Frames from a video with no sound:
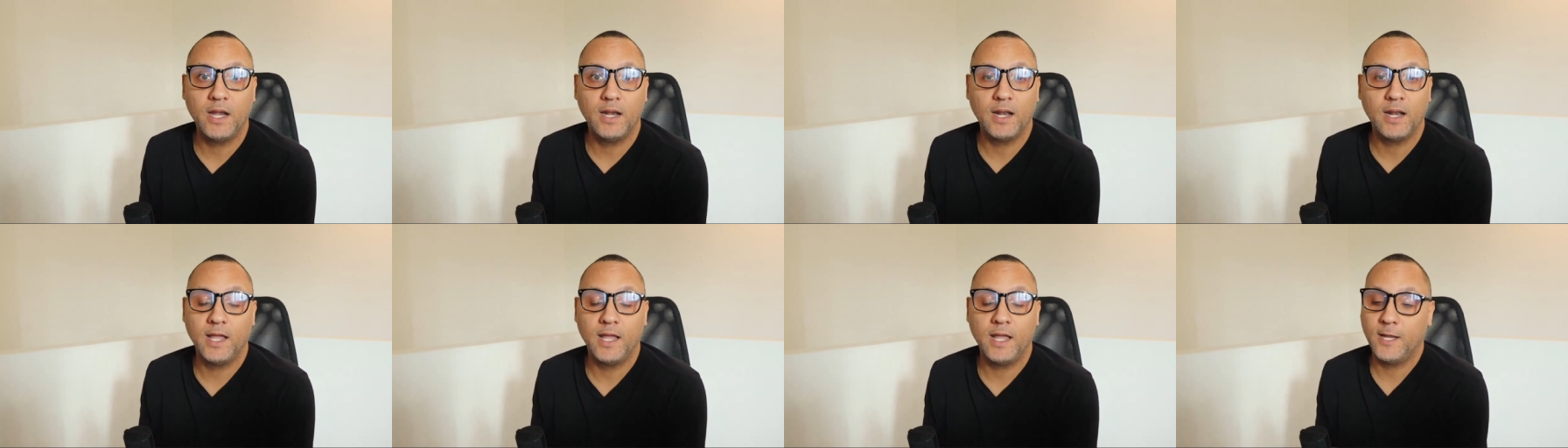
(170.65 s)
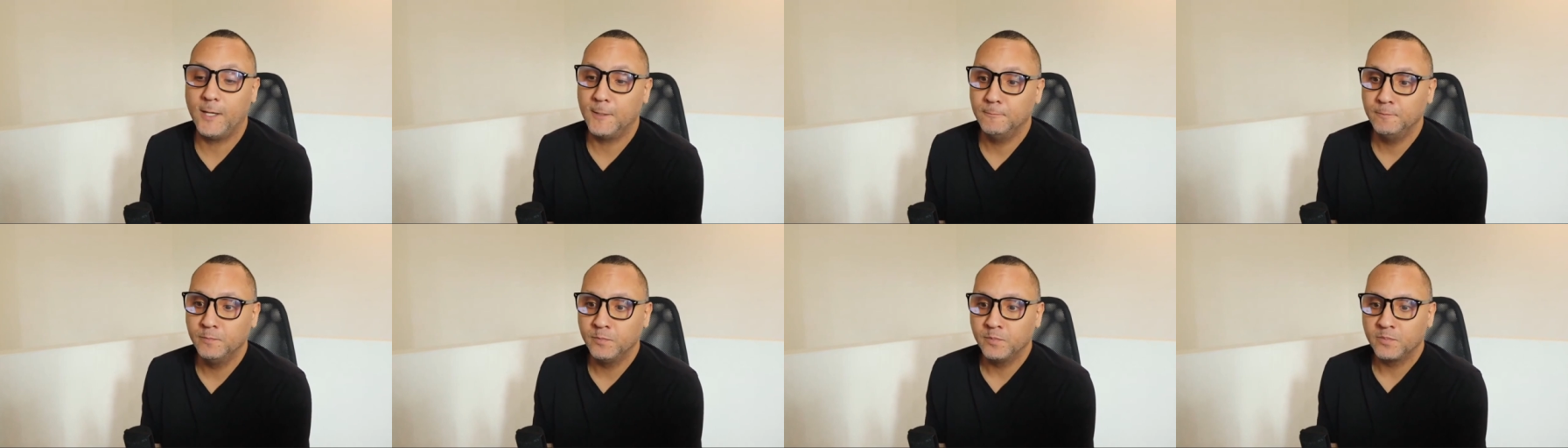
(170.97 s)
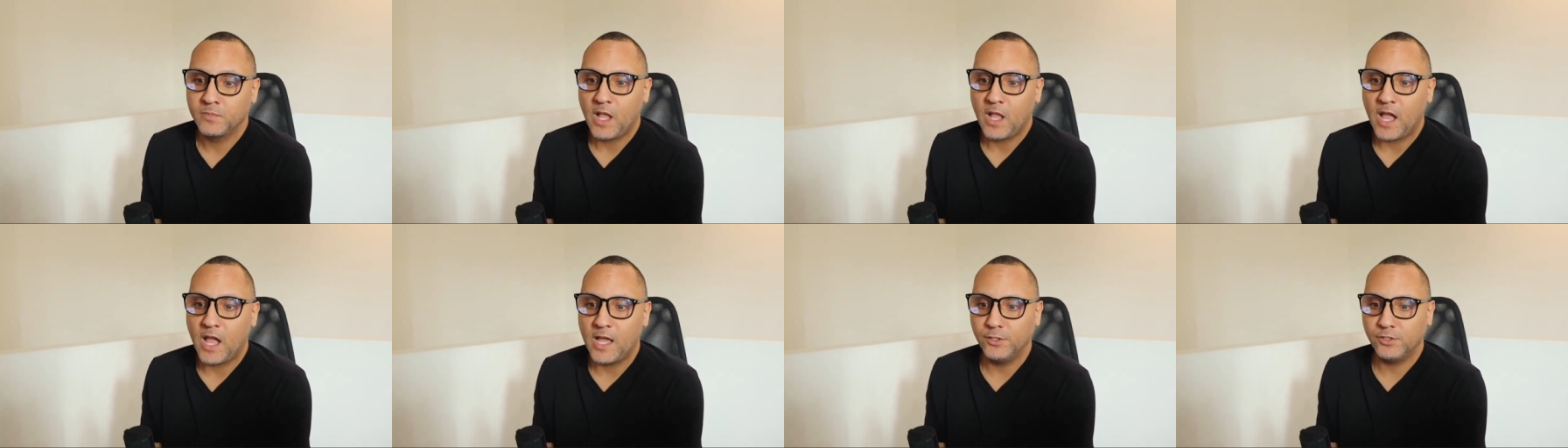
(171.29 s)
Like
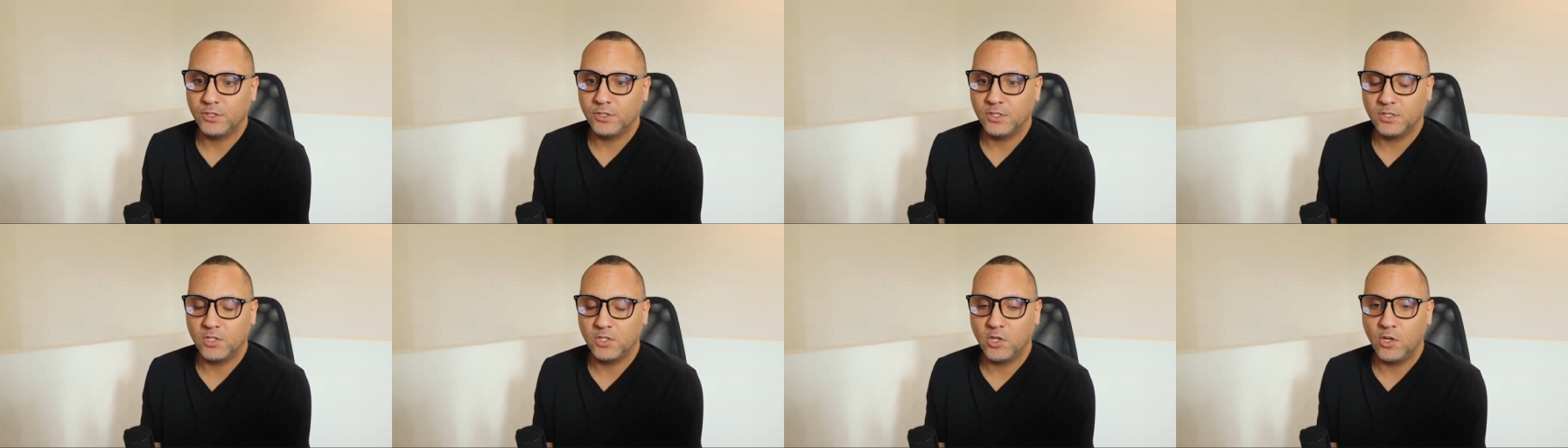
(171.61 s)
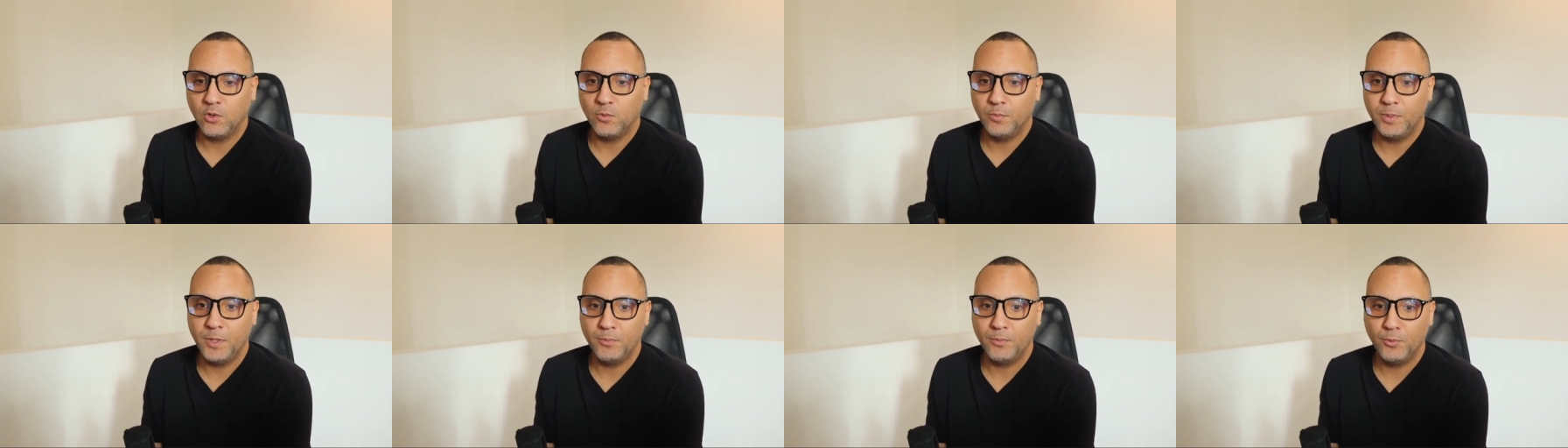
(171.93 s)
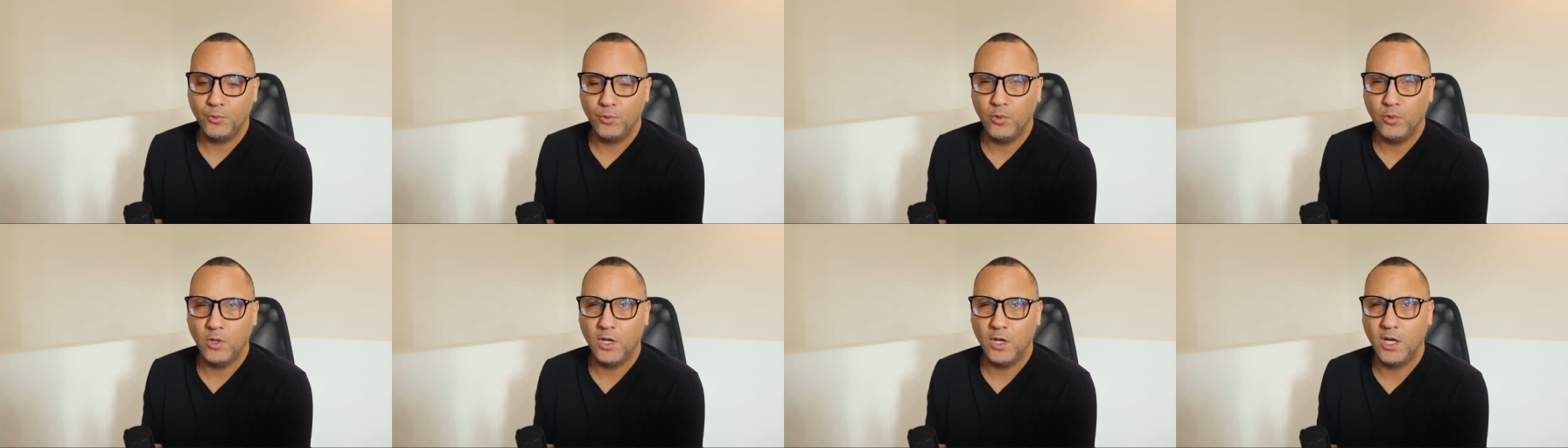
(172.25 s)
I used to tell
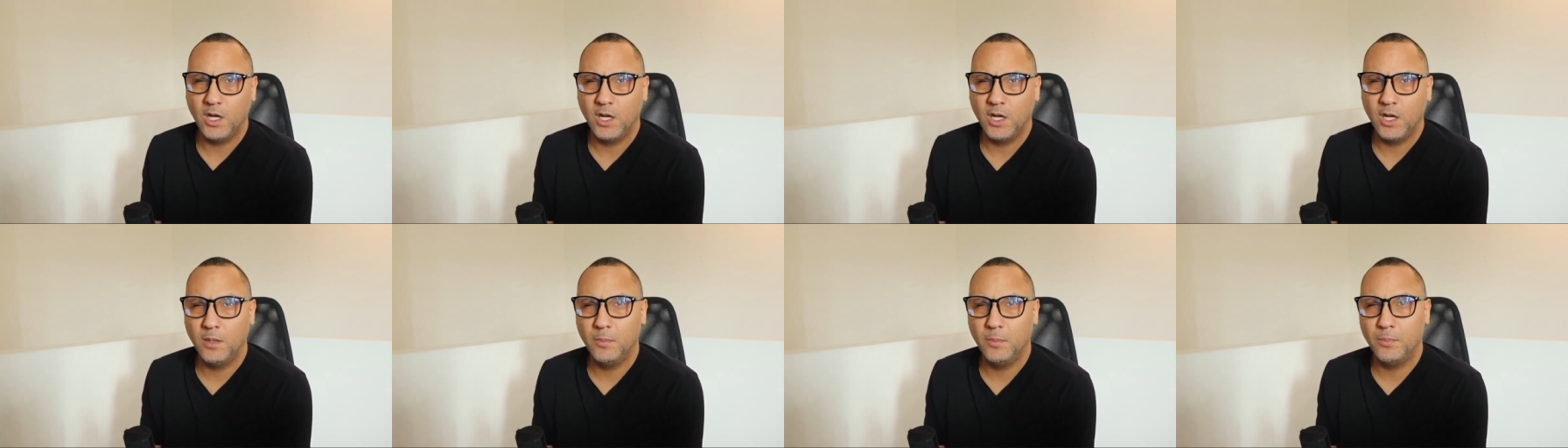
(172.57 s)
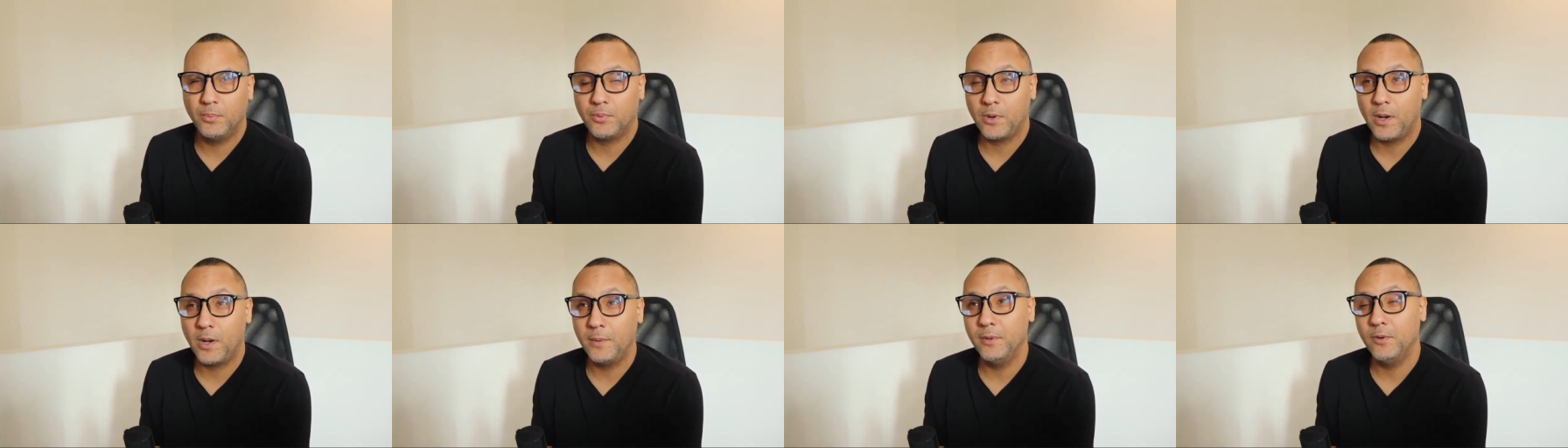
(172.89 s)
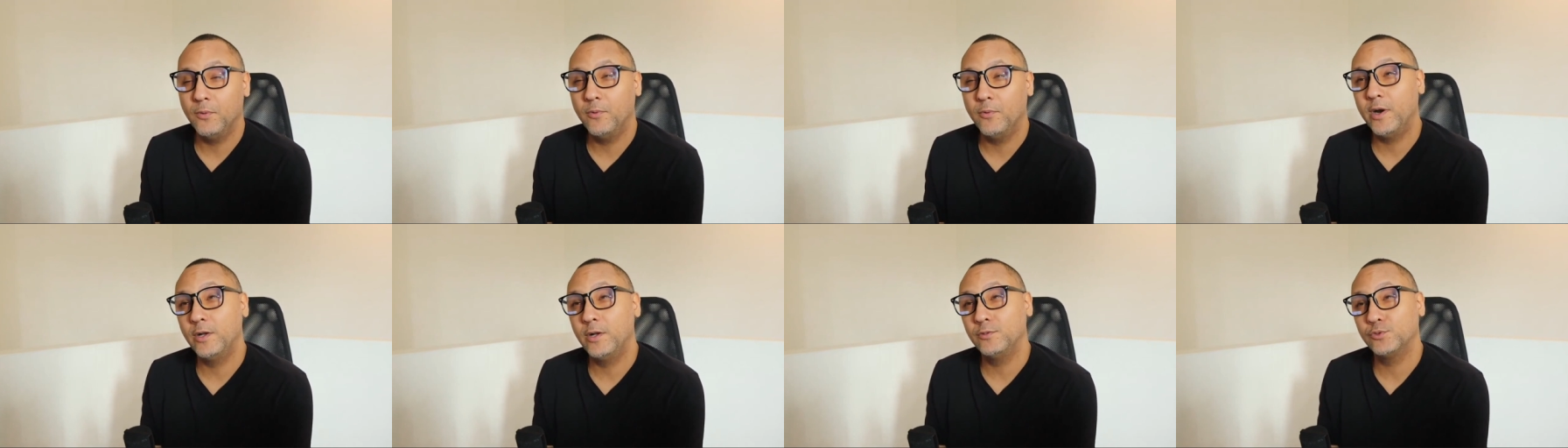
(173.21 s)
people uh, probably
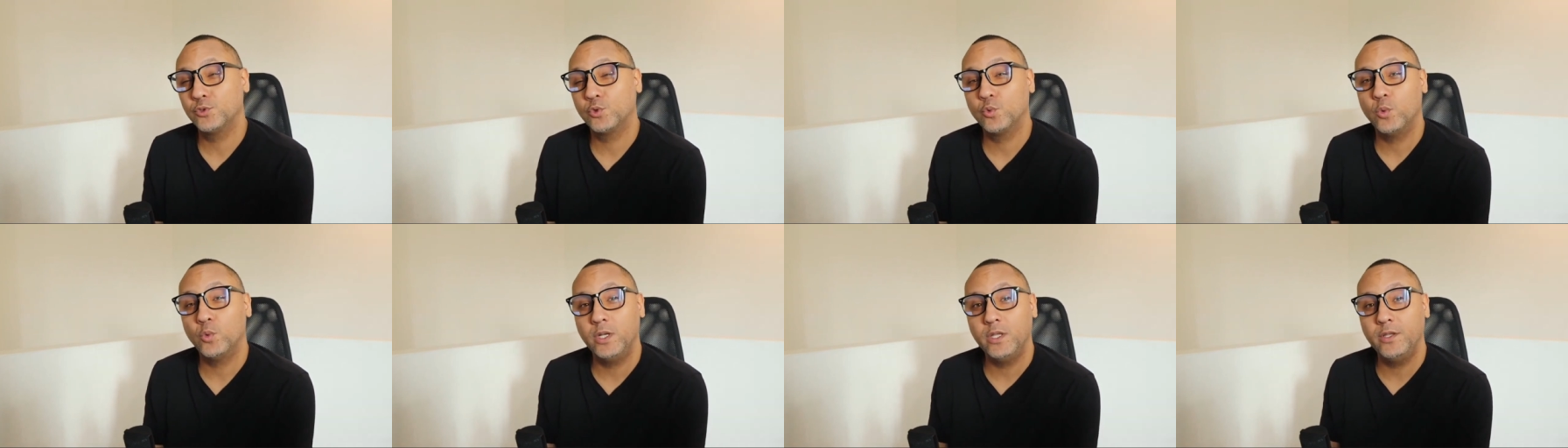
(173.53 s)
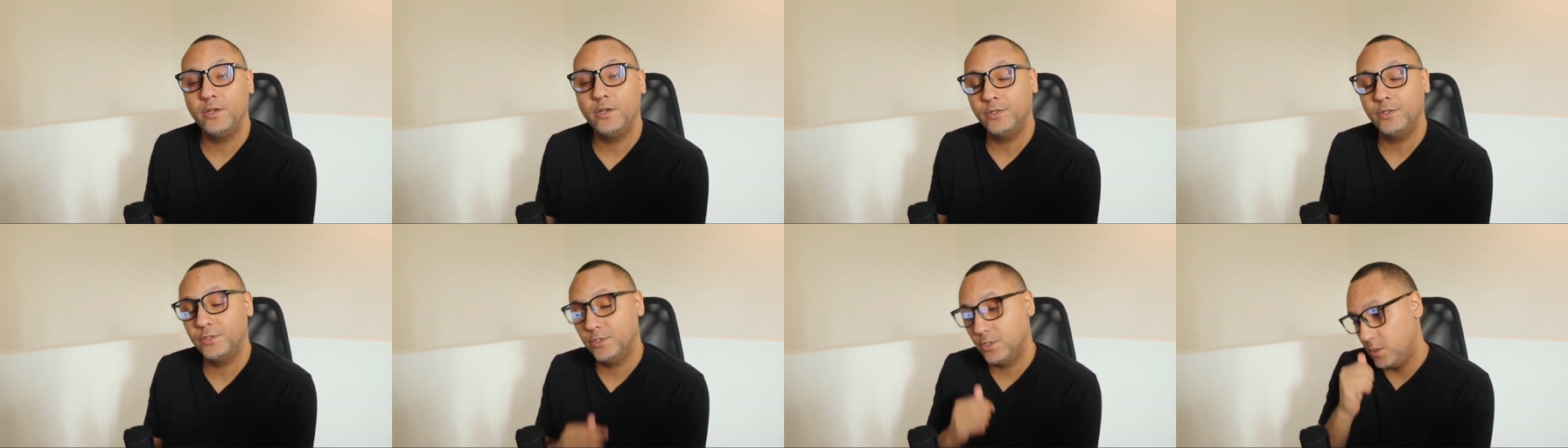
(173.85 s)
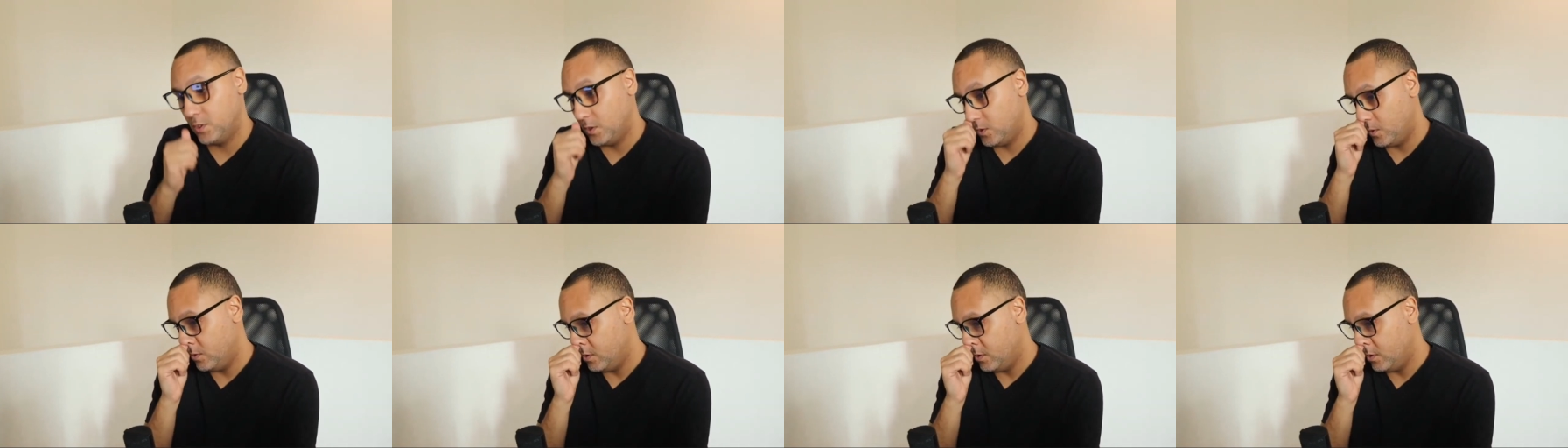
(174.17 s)
around 20 years
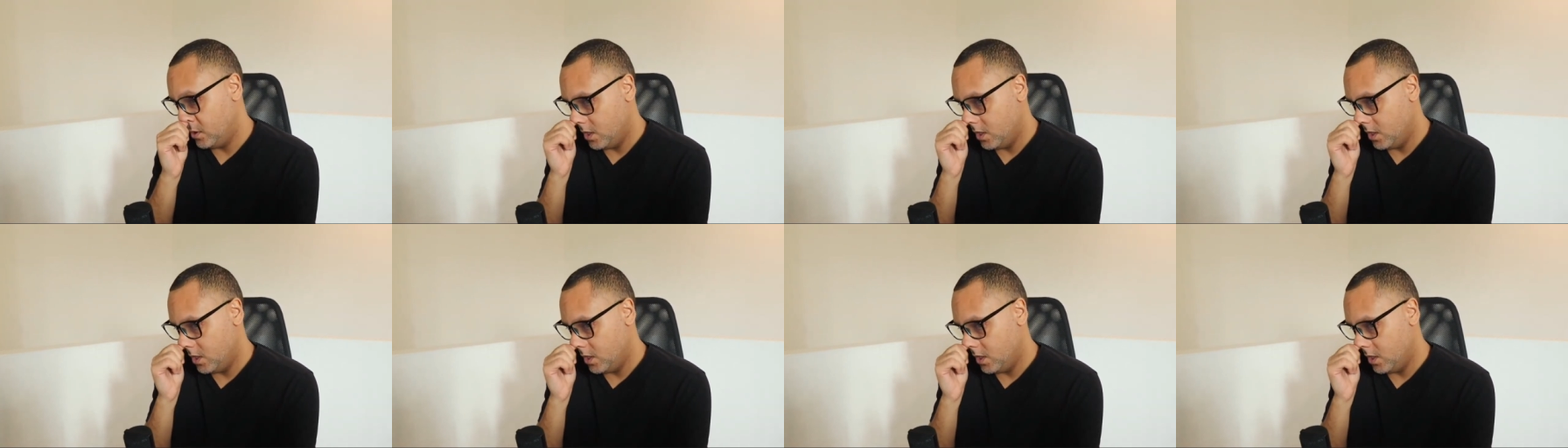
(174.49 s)
ago,